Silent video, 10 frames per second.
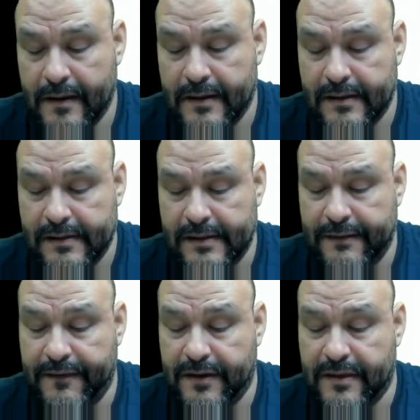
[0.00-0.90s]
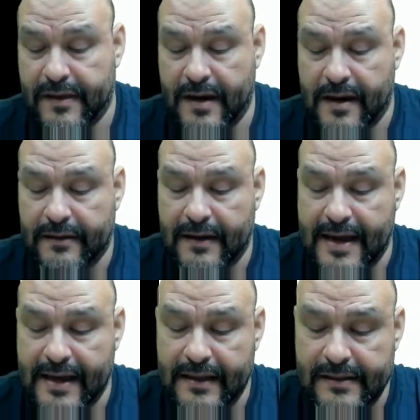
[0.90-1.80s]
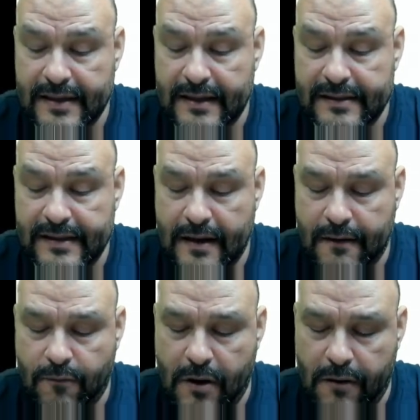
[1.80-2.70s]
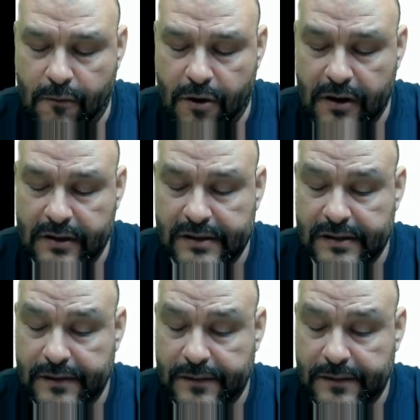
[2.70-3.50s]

See if we could thin out the lines and see how well it works.